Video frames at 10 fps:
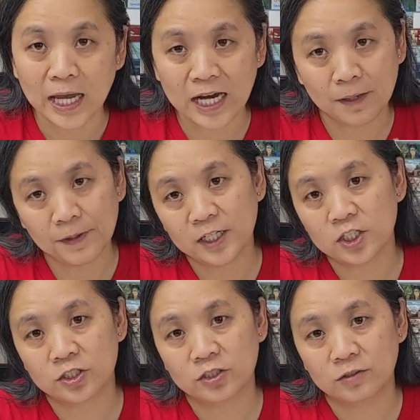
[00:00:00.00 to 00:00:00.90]
and I
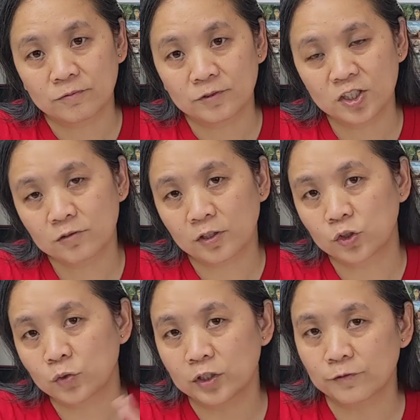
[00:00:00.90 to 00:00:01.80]
managed just around
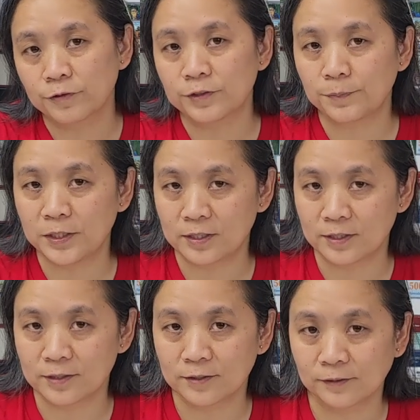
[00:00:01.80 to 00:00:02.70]
250
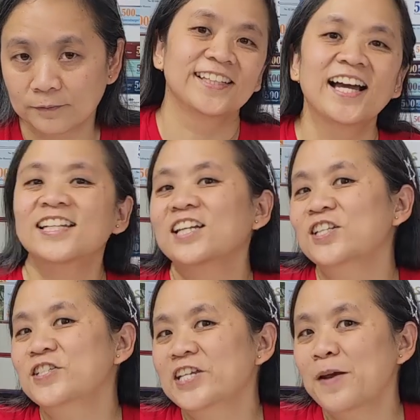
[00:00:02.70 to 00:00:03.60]
pieces.
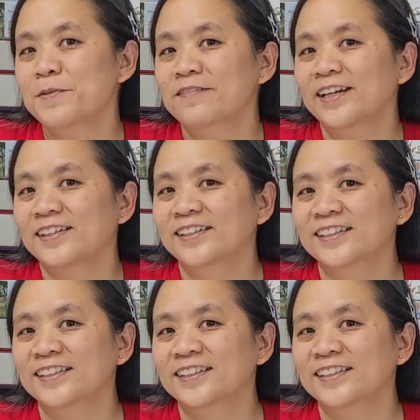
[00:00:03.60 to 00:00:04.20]
Not too shabby, right?